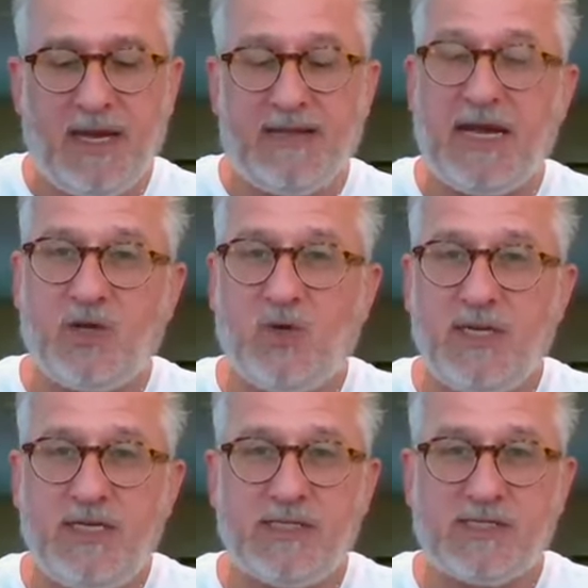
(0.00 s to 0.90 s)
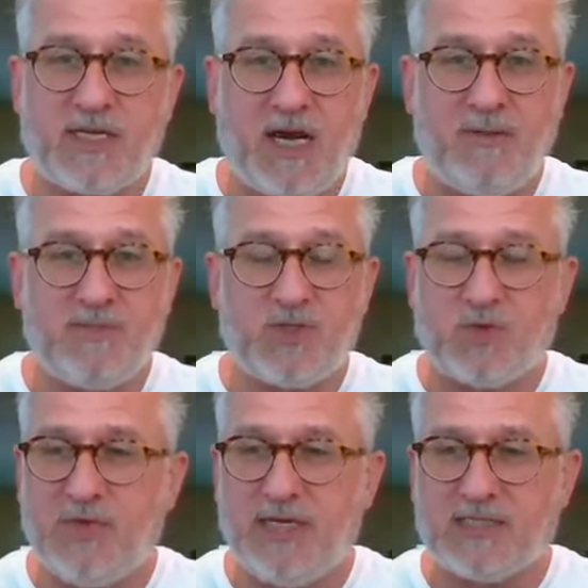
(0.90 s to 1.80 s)
And that goodness comes
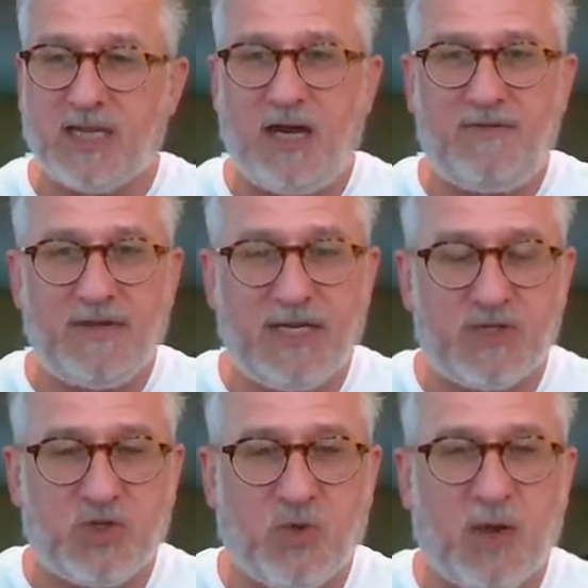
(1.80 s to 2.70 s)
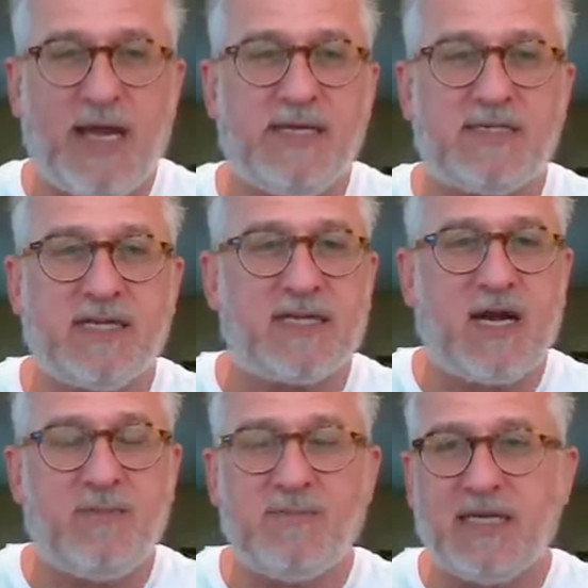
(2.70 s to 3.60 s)
through his love and his grace and
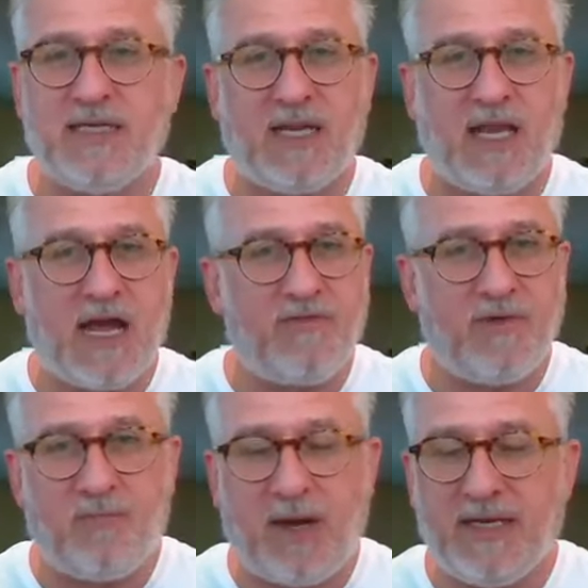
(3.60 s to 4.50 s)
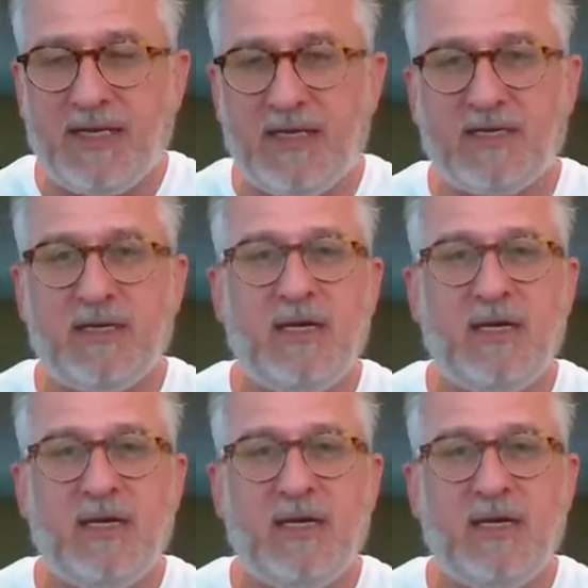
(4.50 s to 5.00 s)
comes in the life abundant